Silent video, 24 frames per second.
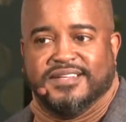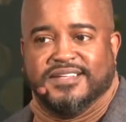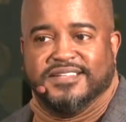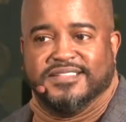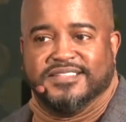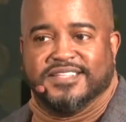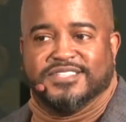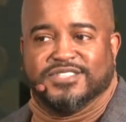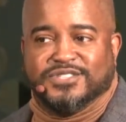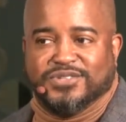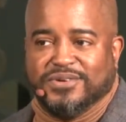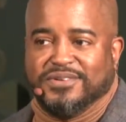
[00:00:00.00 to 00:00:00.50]

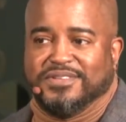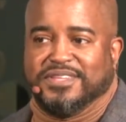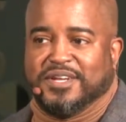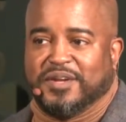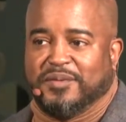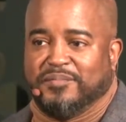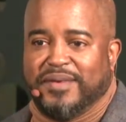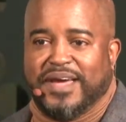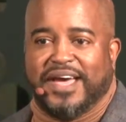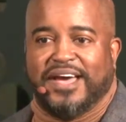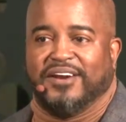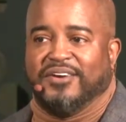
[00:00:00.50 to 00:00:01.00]
The truth of the
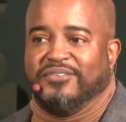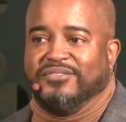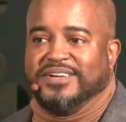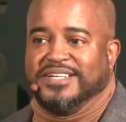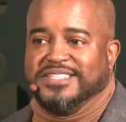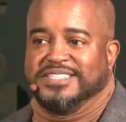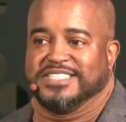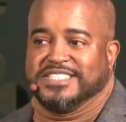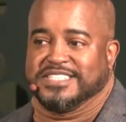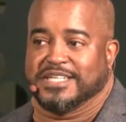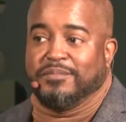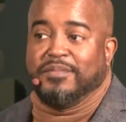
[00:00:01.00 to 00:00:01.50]
matter is,
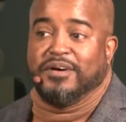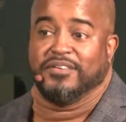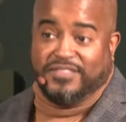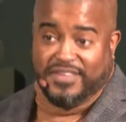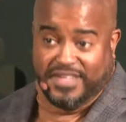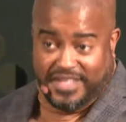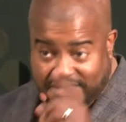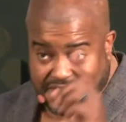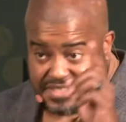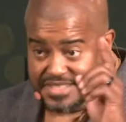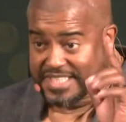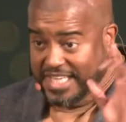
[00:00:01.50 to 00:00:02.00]
some of
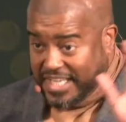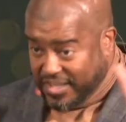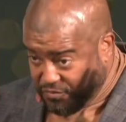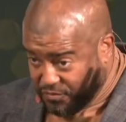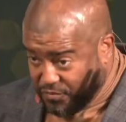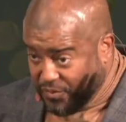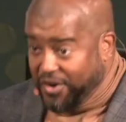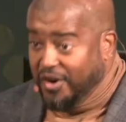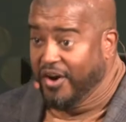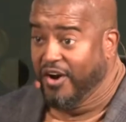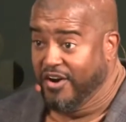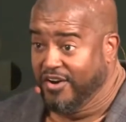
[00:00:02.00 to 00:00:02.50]
us, if
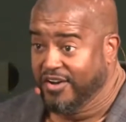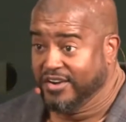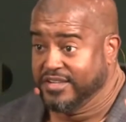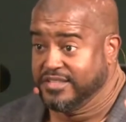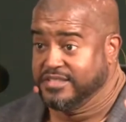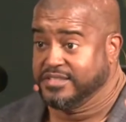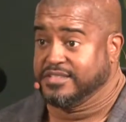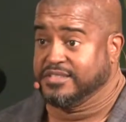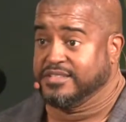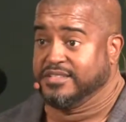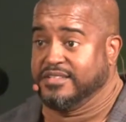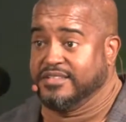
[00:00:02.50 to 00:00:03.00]
we're
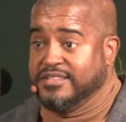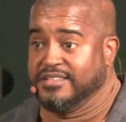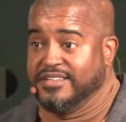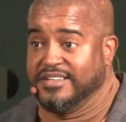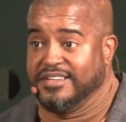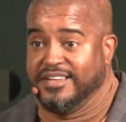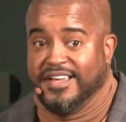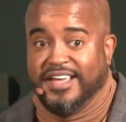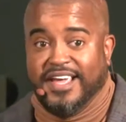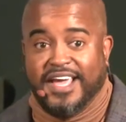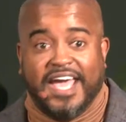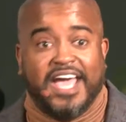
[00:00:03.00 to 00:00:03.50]
honest,
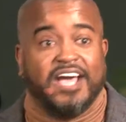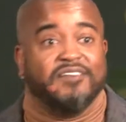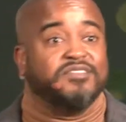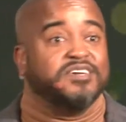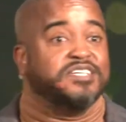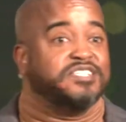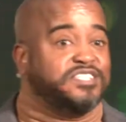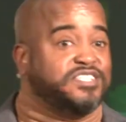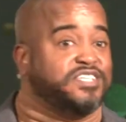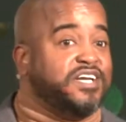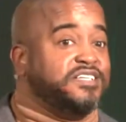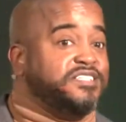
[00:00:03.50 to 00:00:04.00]
have
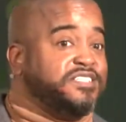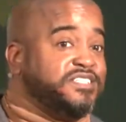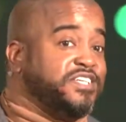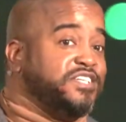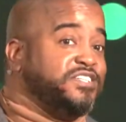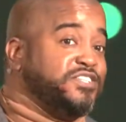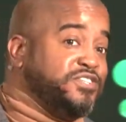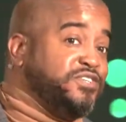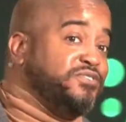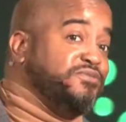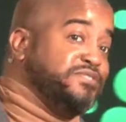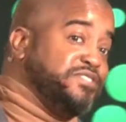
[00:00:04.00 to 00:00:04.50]
adjusted
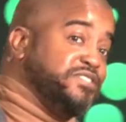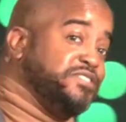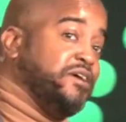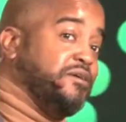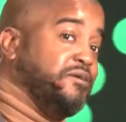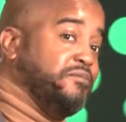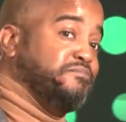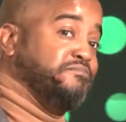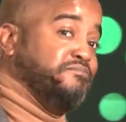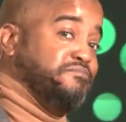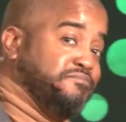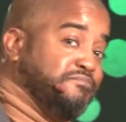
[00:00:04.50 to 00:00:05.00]
to
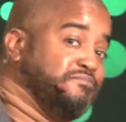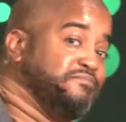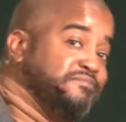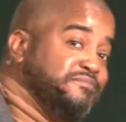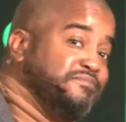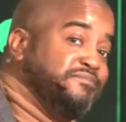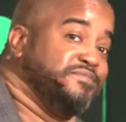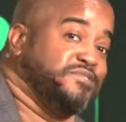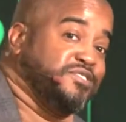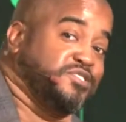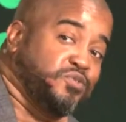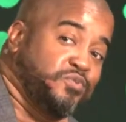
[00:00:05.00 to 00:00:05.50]
some
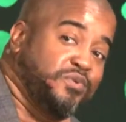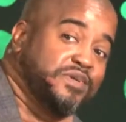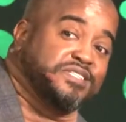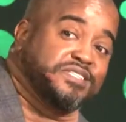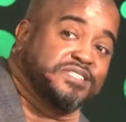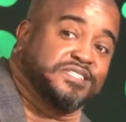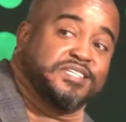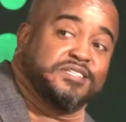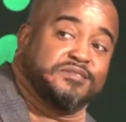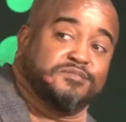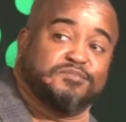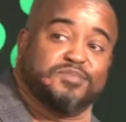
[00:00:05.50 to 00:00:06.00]

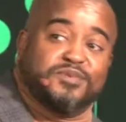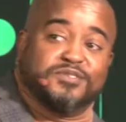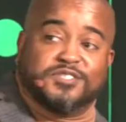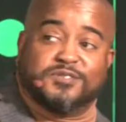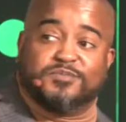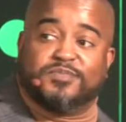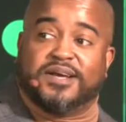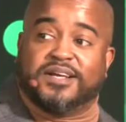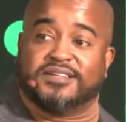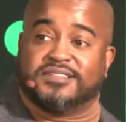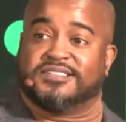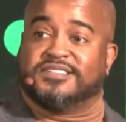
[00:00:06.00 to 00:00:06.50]
twisted
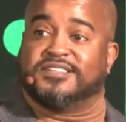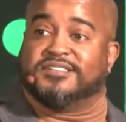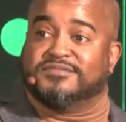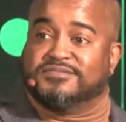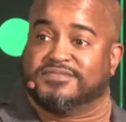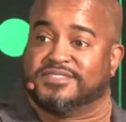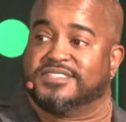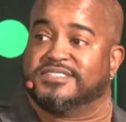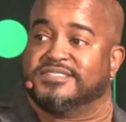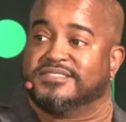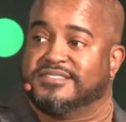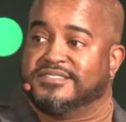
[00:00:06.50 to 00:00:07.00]

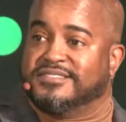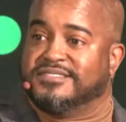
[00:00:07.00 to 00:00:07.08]
perspectives.